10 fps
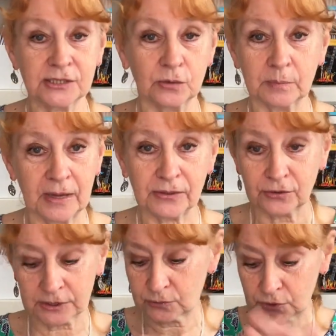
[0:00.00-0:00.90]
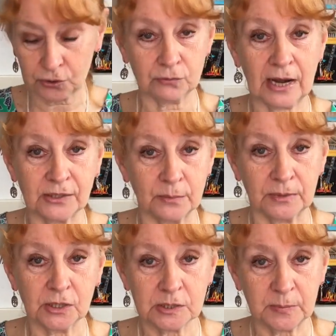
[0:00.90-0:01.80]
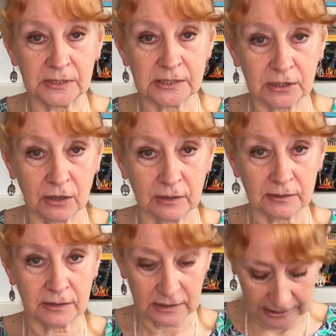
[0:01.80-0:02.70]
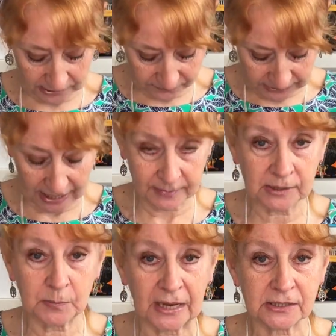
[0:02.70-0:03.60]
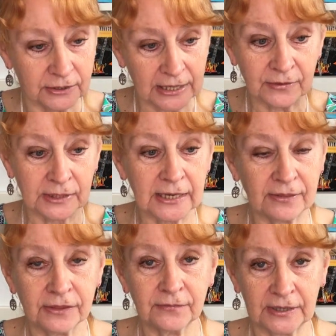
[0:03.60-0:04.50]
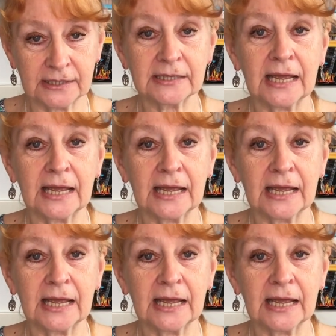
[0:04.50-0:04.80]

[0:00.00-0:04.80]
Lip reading: up, I thought it was just randomness, but it's got a kind of diamond pattern down the length of it.